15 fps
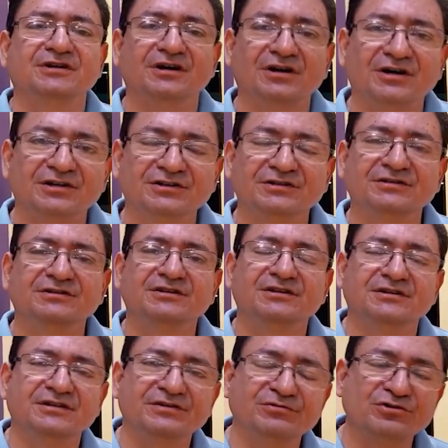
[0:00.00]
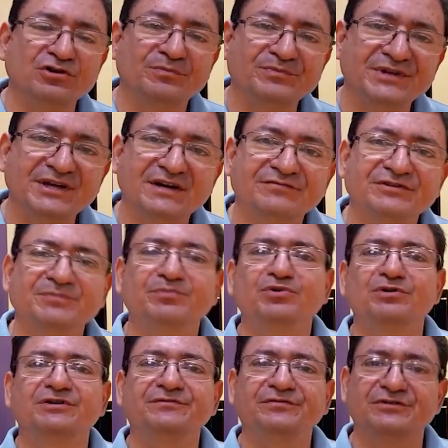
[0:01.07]
on the reopening of the
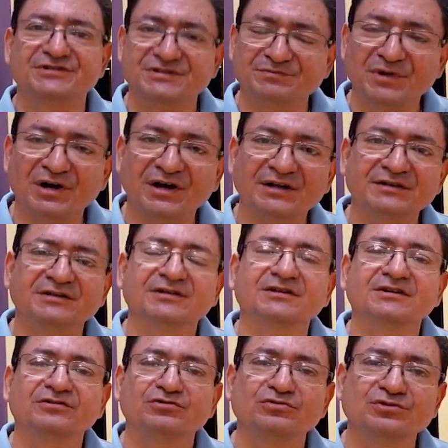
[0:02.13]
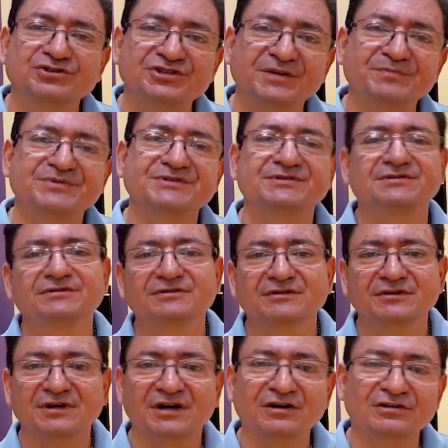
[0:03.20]
port for small cruise ships,
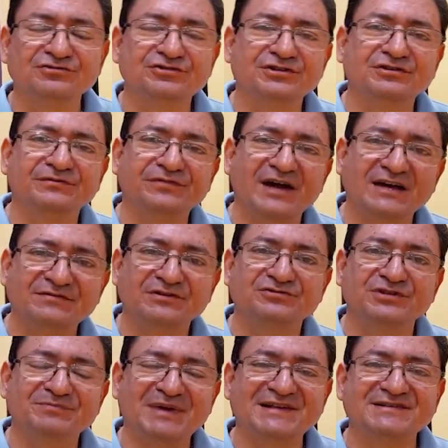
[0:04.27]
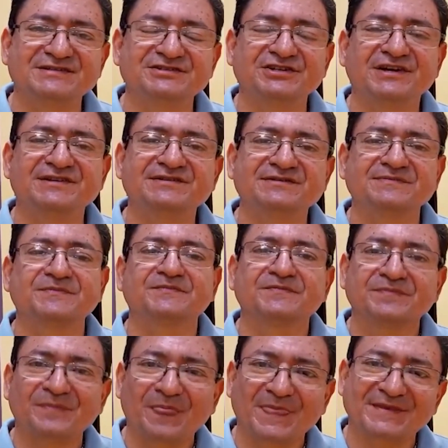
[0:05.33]
100 to 500 passengers.
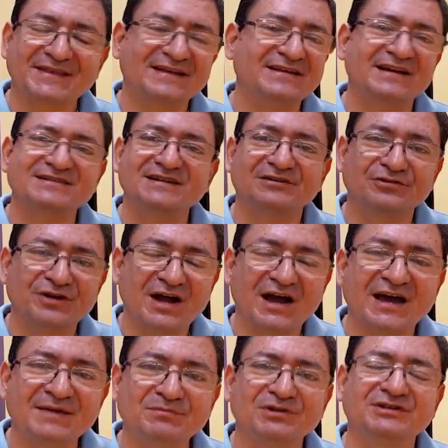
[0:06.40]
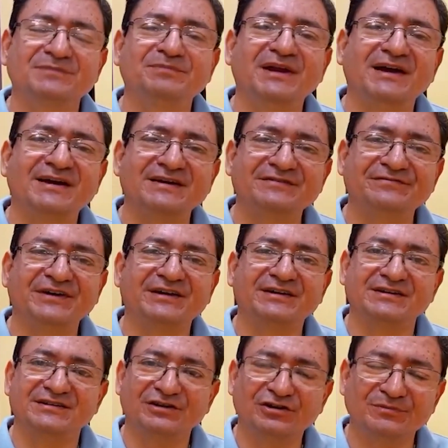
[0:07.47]
That has a high multiplier effect
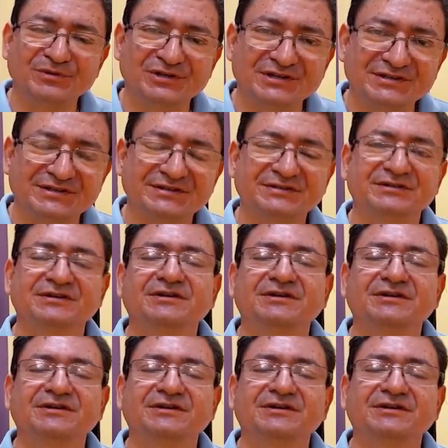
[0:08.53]
in the community.